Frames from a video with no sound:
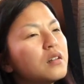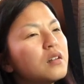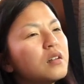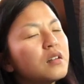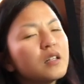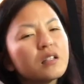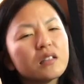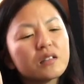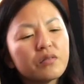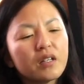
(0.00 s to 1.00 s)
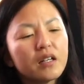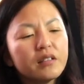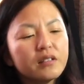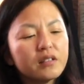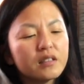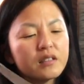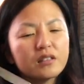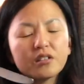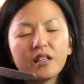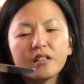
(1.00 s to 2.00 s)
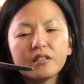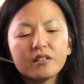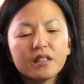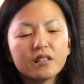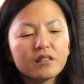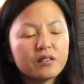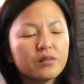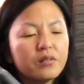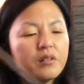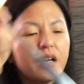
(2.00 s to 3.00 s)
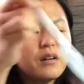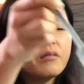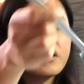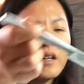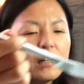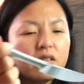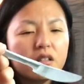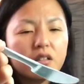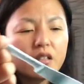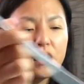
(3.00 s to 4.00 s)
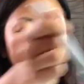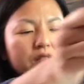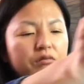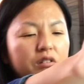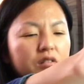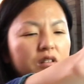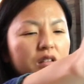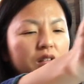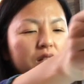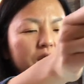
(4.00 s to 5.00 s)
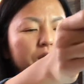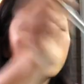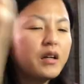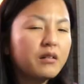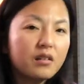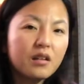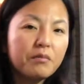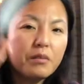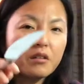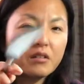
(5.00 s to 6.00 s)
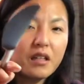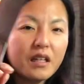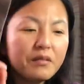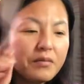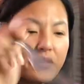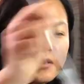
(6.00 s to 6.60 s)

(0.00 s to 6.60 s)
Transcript: I think that's when I used it. Try to get the soil out without hurting the roots. But butter knife.